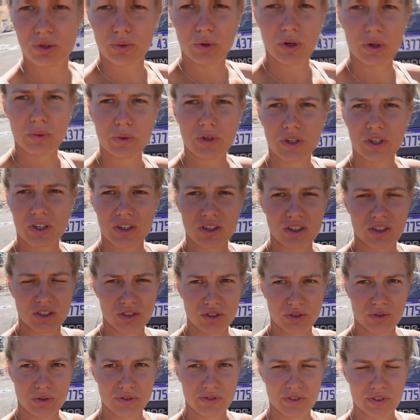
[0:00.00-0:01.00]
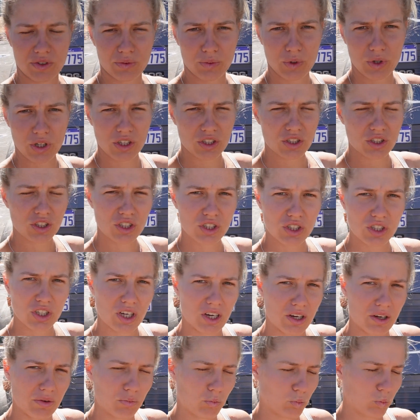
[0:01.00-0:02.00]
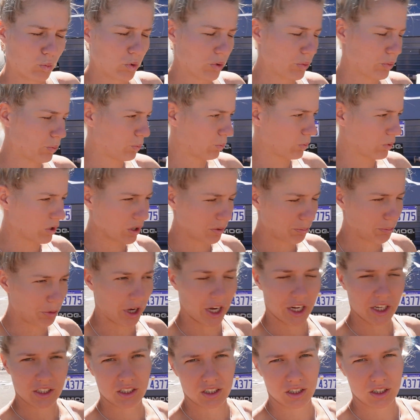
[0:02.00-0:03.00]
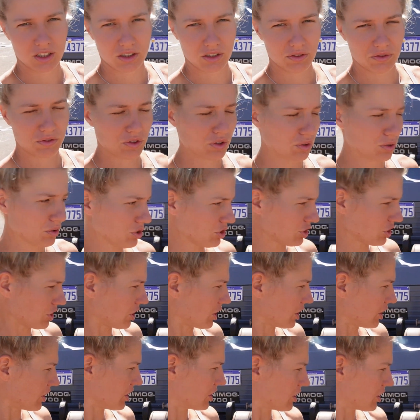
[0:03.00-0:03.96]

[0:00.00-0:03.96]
what we're gonna do with the winch. We will paint it in the future.